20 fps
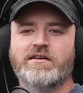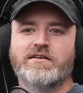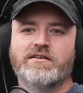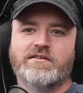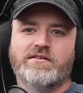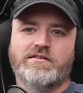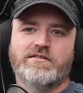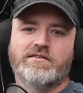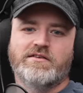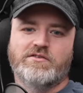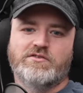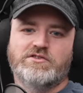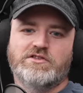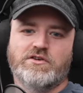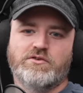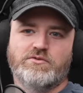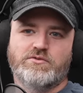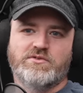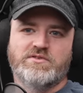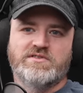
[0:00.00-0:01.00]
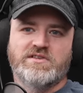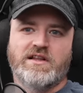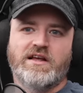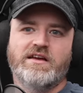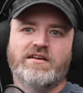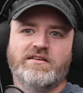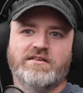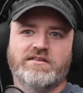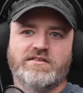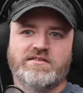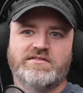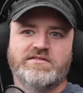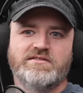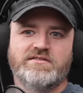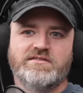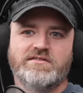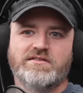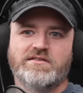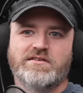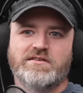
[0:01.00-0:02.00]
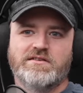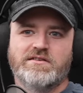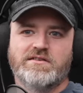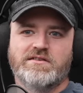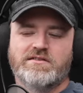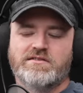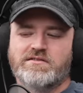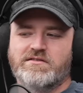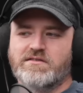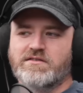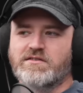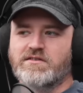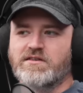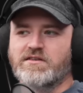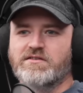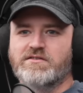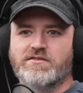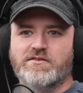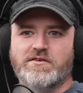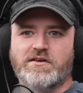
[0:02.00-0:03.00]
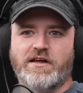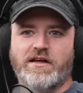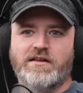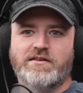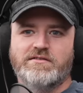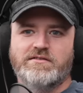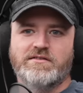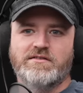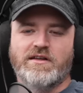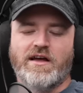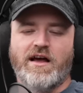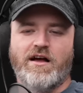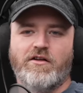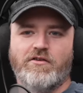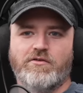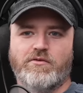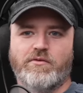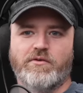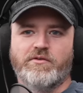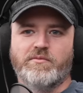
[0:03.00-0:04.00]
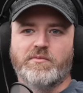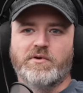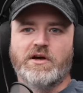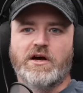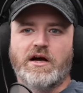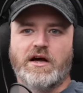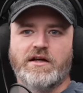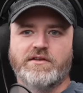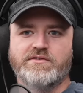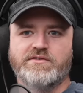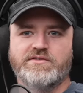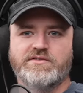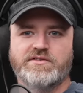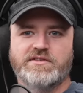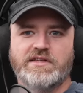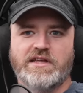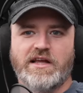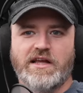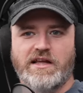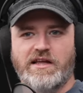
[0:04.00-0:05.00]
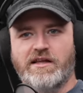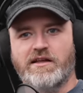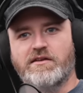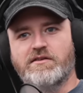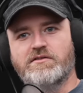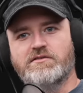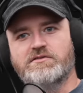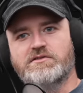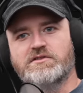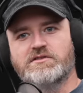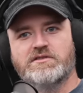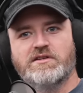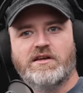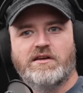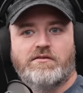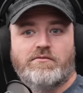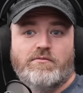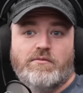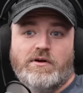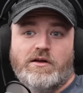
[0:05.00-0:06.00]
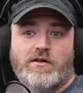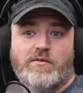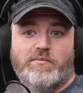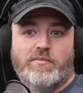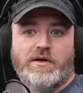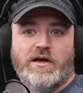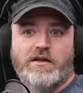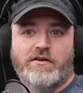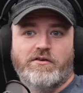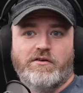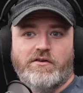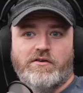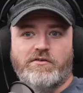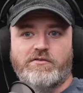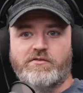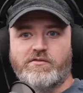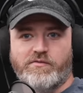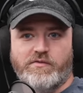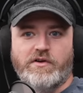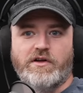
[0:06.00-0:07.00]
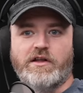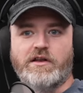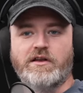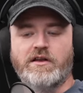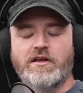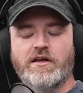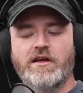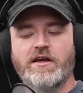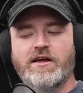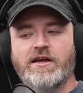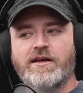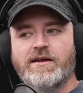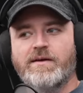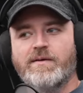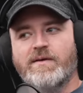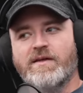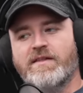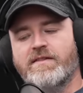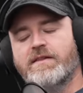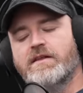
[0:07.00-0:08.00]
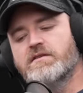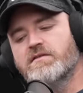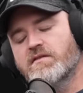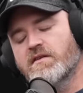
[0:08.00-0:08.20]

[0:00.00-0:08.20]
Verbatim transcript: their children's likeness mm-hmm. to the internet, to the algorithm gods, and just like, well, I don't know, it's fun. In this